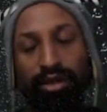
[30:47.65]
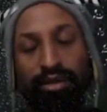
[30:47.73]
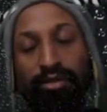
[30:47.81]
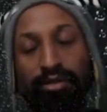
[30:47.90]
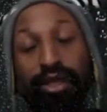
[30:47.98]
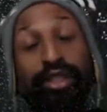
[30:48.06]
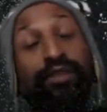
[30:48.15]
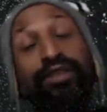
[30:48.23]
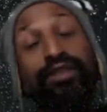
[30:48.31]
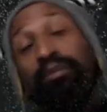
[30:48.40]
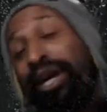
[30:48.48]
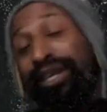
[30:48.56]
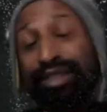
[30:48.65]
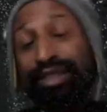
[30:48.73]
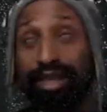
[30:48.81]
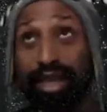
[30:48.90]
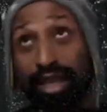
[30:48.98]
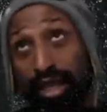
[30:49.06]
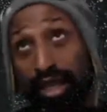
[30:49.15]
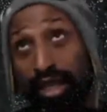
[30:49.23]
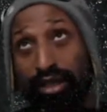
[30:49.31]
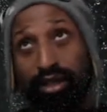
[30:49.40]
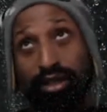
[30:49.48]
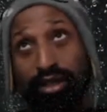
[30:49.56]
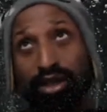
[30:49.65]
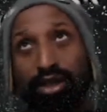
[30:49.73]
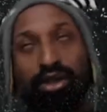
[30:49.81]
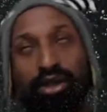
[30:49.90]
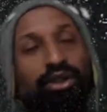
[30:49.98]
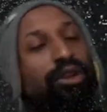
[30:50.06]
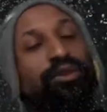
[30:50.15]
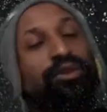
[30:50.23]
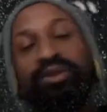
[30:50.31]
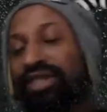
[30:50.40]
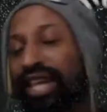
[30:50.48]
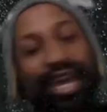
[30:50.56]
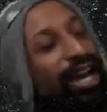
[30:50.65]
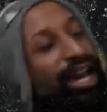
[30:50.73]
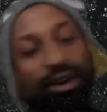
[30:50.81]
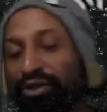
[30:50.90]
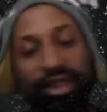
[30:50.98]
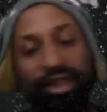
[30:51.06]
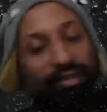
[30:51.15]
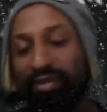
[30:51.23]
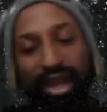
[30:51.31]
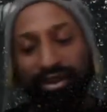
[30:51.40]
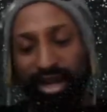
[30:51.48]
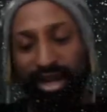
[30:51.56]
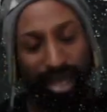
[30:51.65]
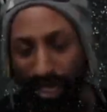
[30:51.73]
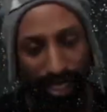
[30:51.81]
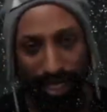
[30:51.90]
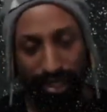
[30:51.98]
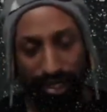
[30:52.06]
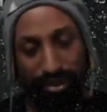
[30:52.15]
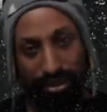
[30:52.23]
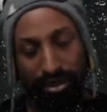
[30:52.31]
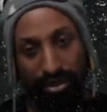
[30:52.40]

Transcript: Because if somebody's an idiot, you don't tell them they're an idiot.